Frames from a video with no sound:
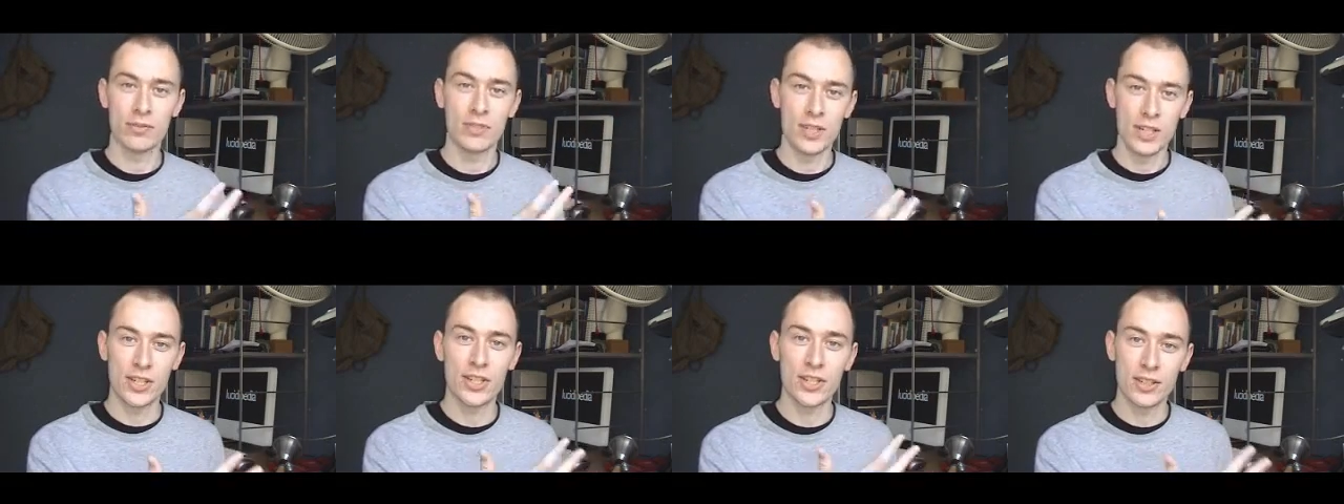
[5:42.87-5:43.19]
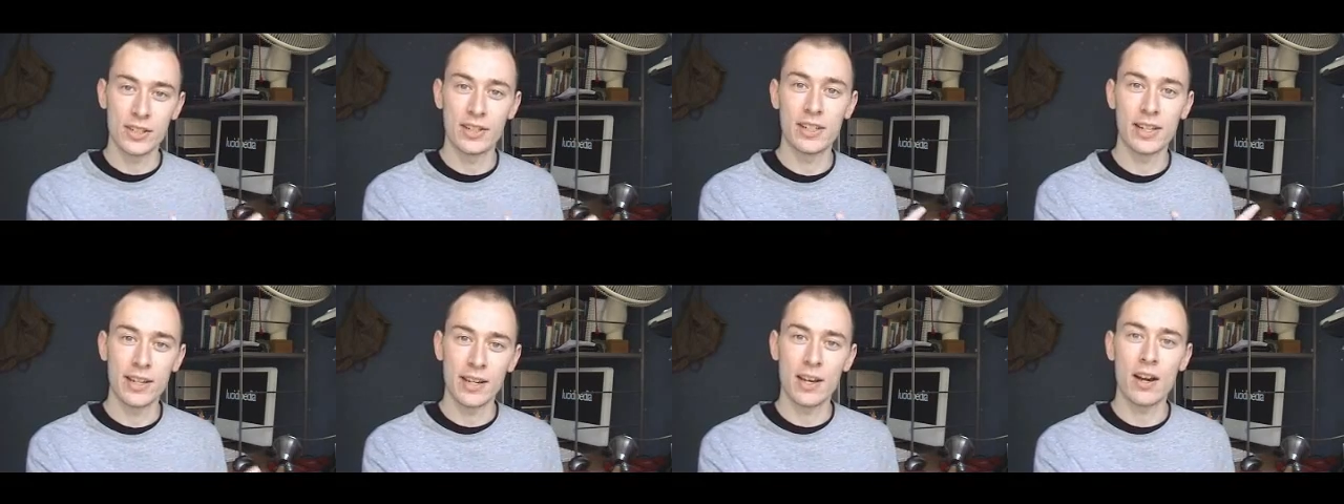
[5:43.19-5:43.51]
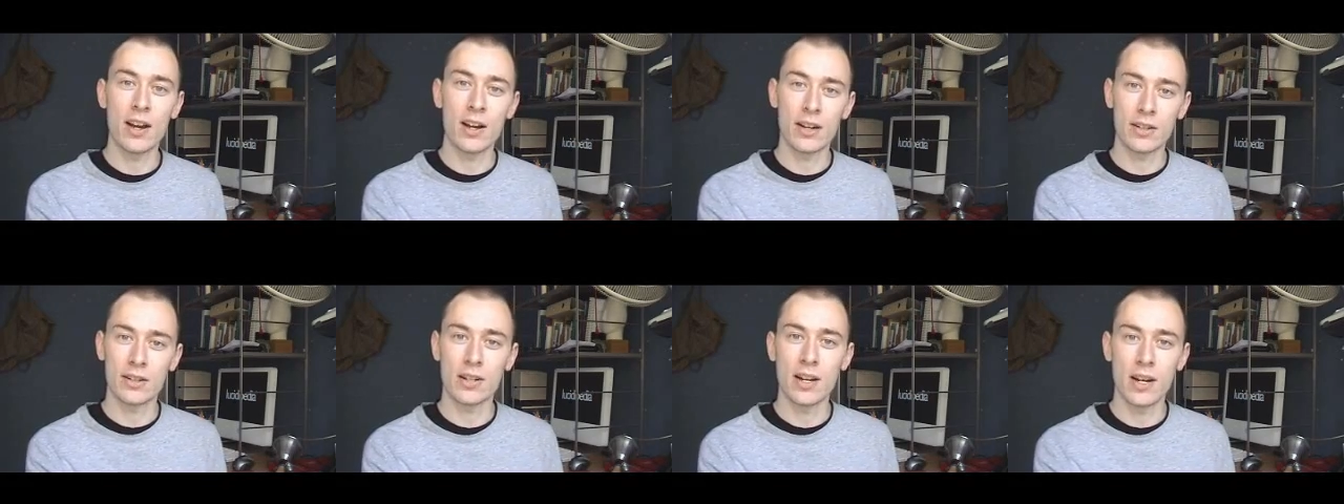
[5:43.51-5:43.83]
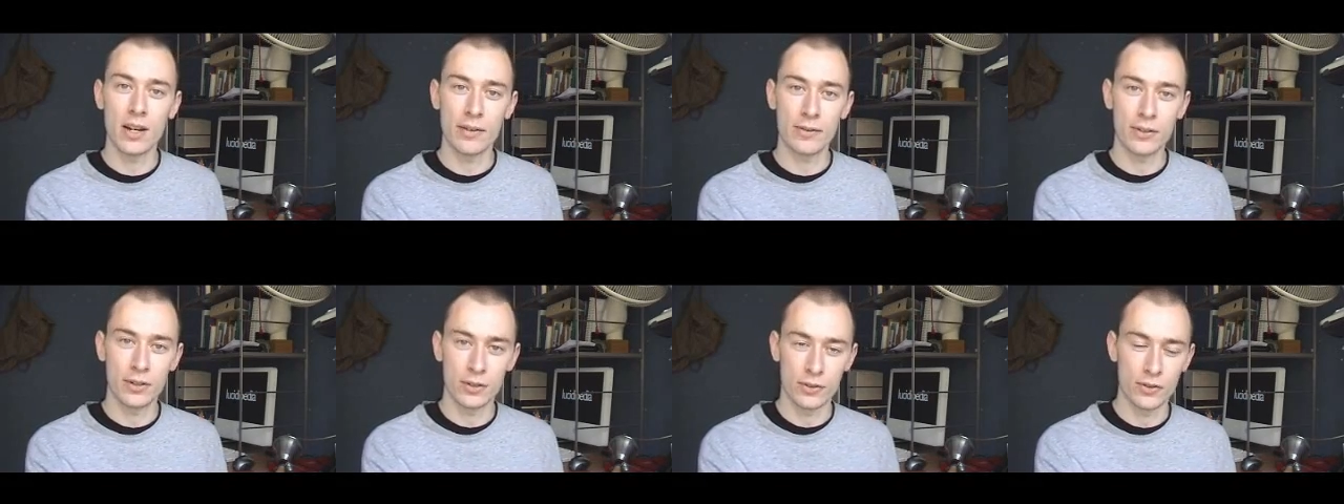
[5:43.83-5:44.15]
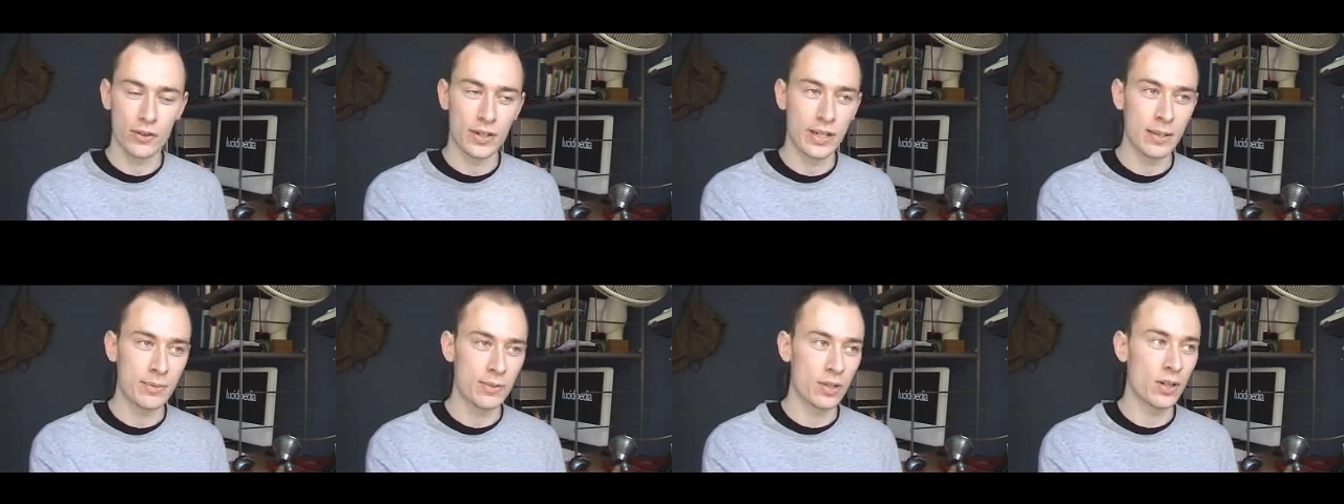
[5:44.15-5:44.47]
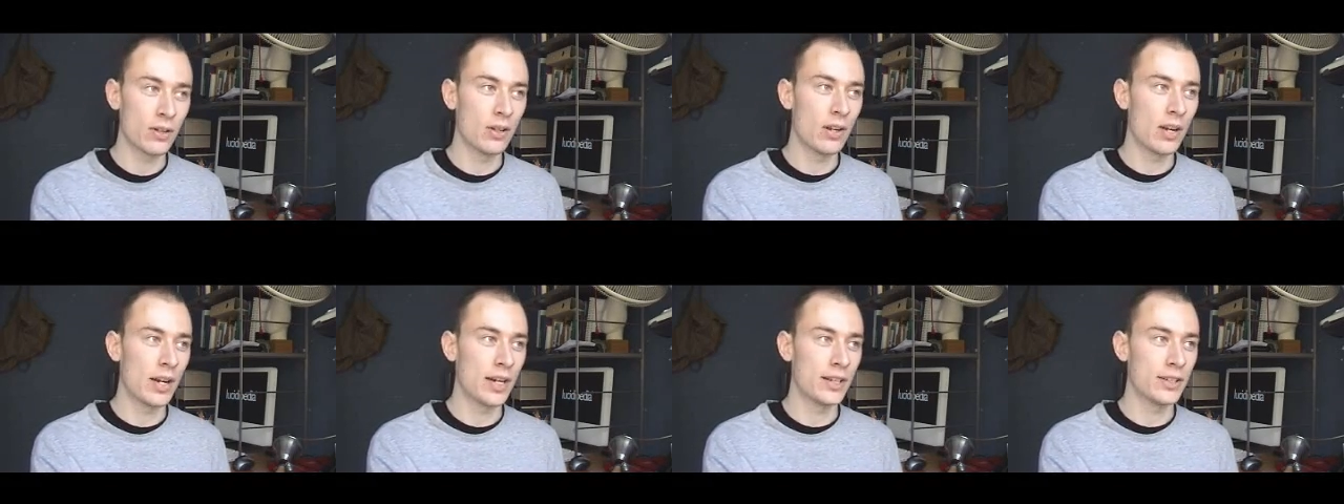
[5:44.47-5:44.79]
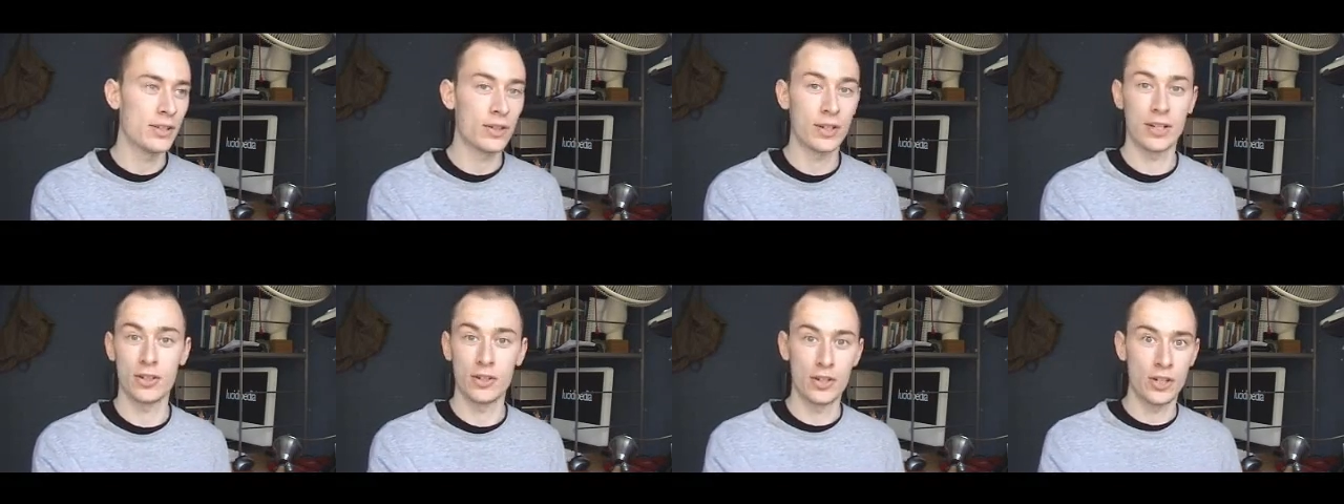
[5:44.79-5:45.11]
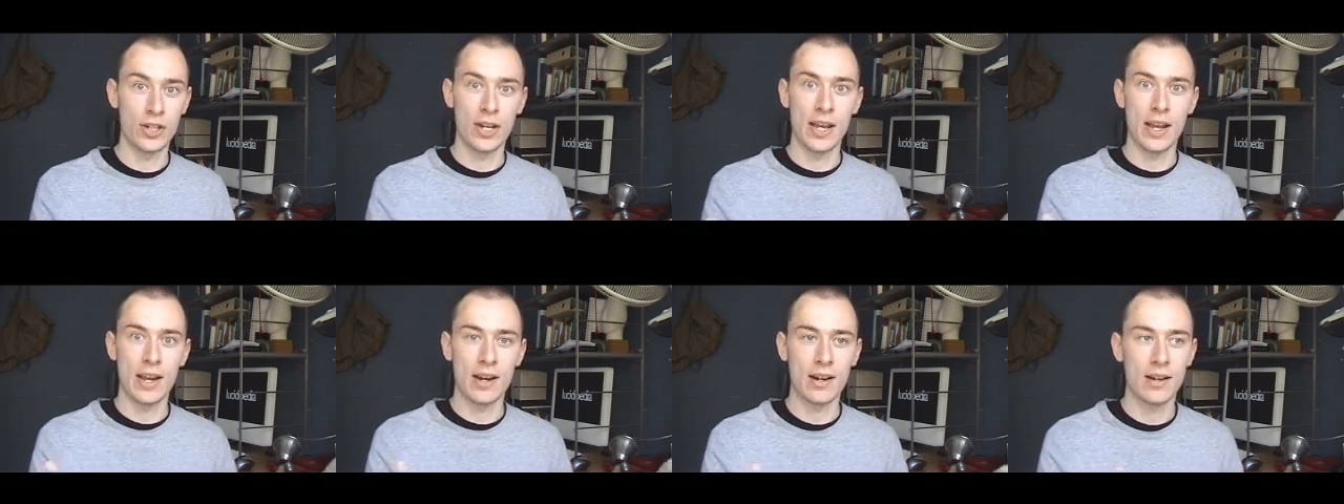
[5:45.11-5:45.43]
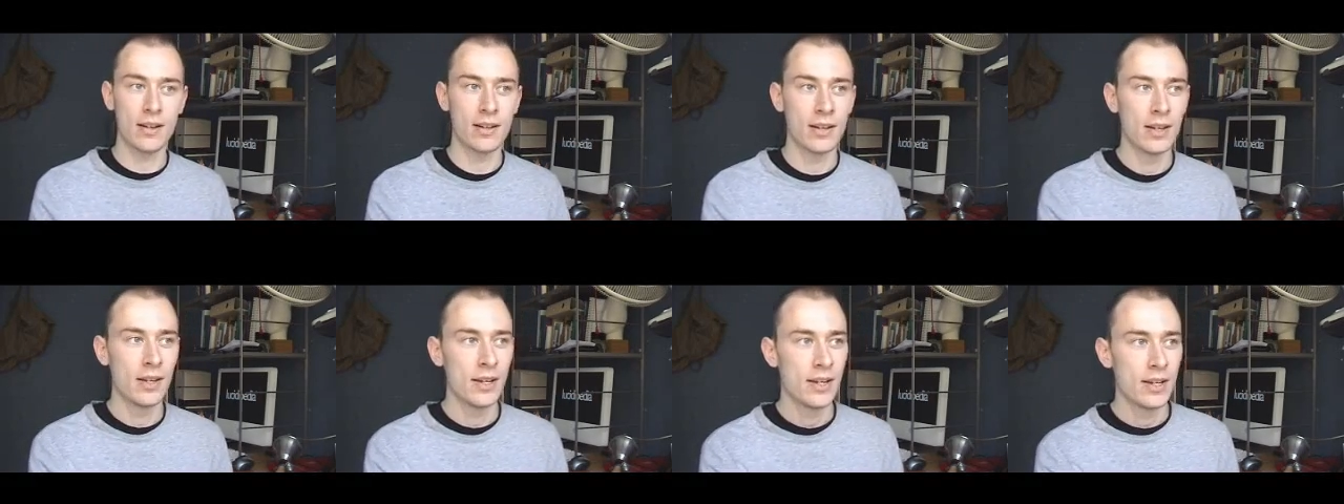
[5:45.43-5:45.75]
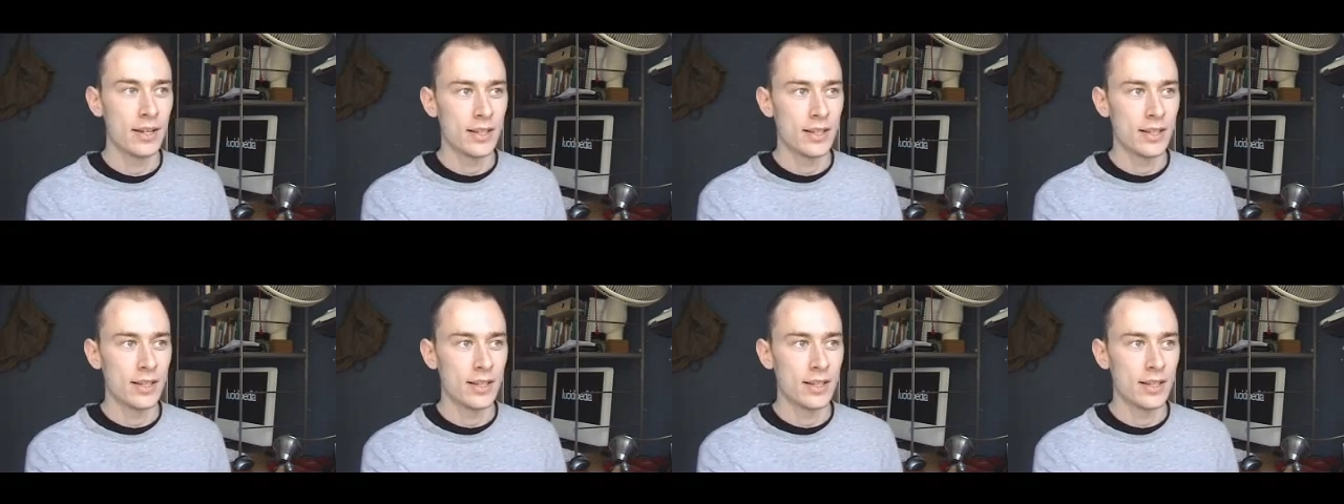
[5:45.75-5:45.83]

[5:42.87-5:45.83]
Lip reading: digitally archive your dreams online, you can share,